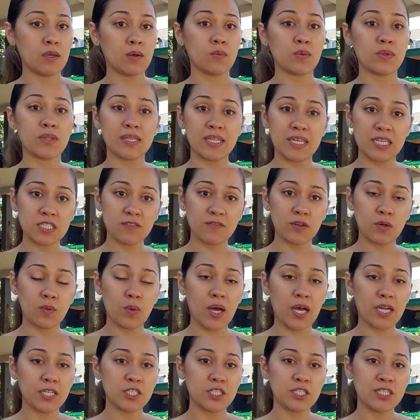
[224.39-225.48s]
But thanks for
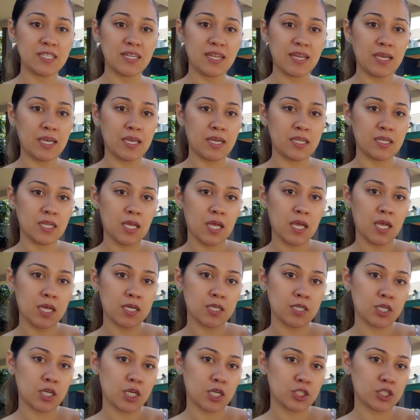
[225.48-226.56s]
watching, and
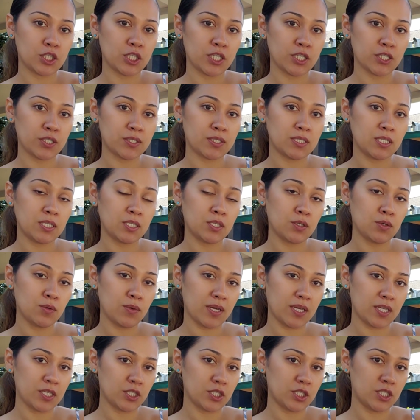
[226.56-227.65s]
cheers to you
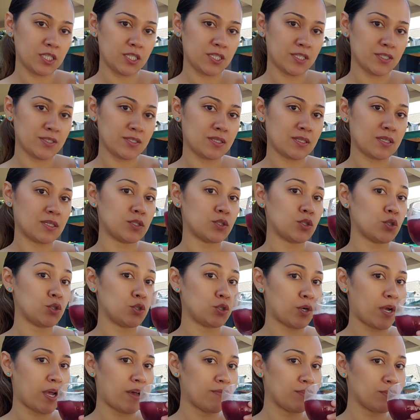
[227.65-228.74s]
and cheers to
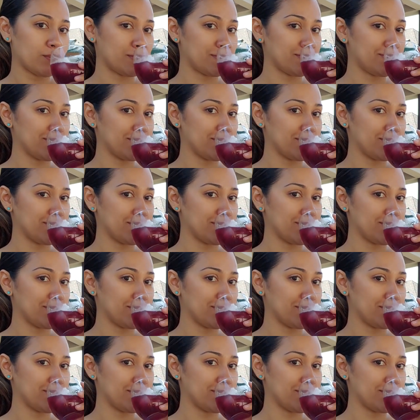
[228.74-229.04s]
travel.